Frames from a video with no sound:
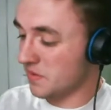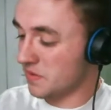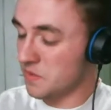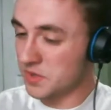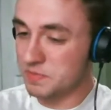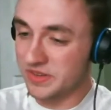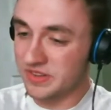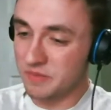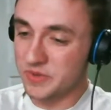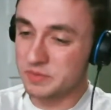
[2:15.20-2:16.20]
Which
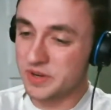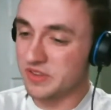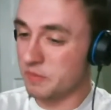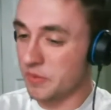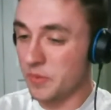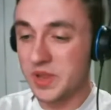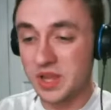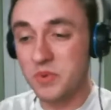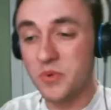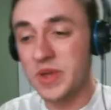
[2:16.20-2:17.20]
brings up a really
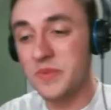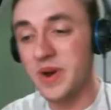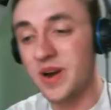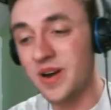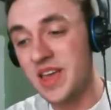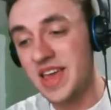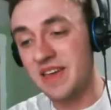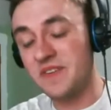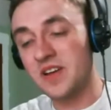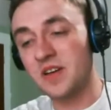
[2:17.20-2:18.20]
good point where
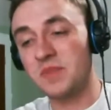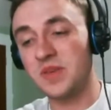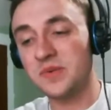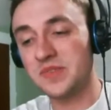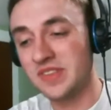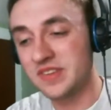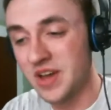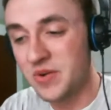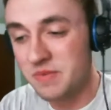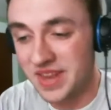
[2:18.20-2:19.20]
if you're going to be using
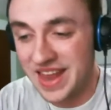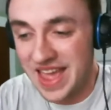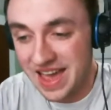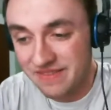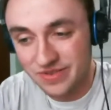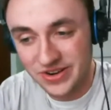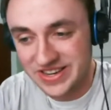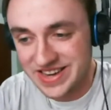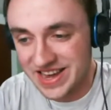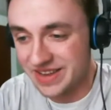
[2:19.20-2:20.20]
this equipment every
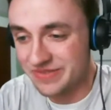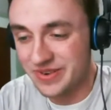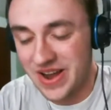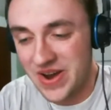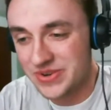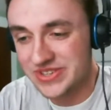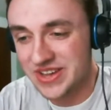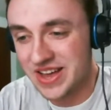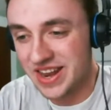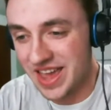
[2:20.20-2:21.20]
day for hours
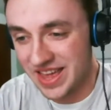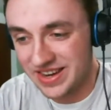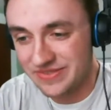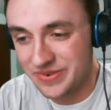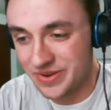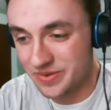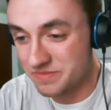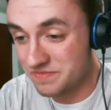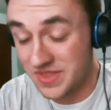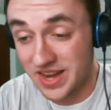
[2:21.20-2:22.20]
on end
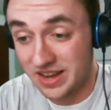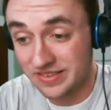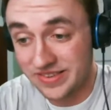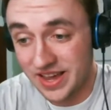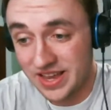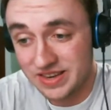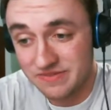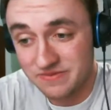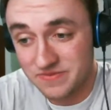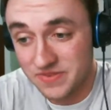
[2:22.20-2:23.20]
for the next
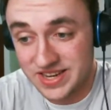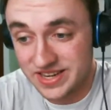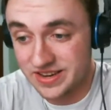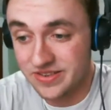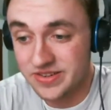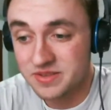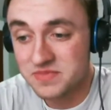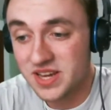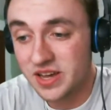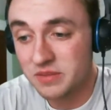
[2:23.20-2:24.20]
10, 15 years
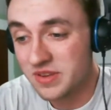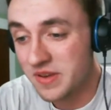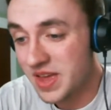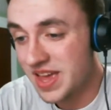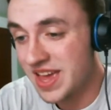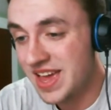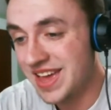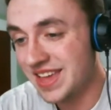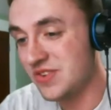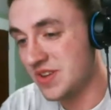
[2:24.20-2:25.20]
sometimes,
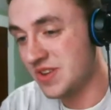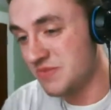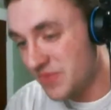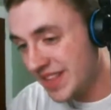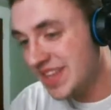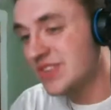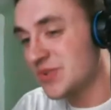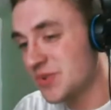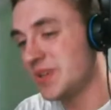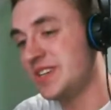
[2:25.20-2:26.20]
you can really
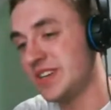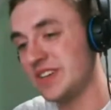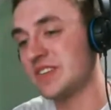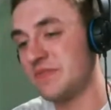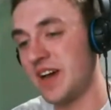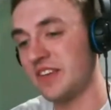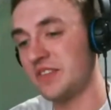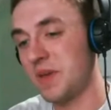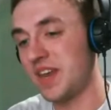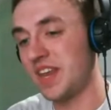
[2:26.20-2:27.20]
truly justify
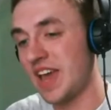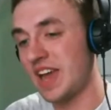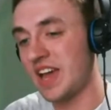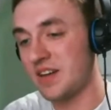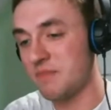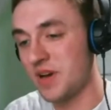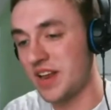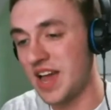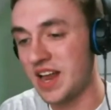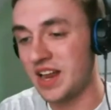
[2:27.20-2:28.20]
spending that kind of
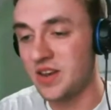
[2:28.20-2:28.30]
money on it,